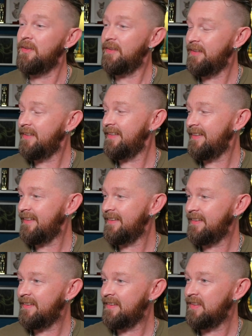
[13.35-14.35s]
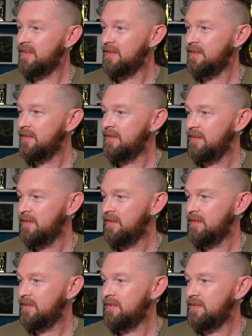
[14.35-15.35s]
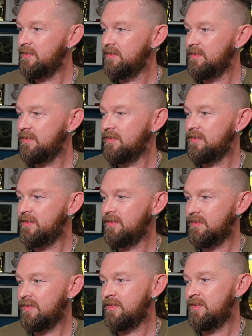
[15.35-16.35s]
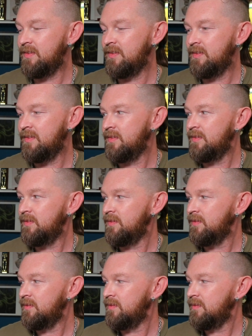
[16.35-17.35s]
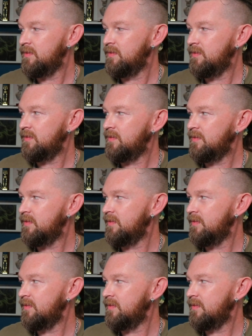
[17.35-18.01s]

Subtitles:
[no speech]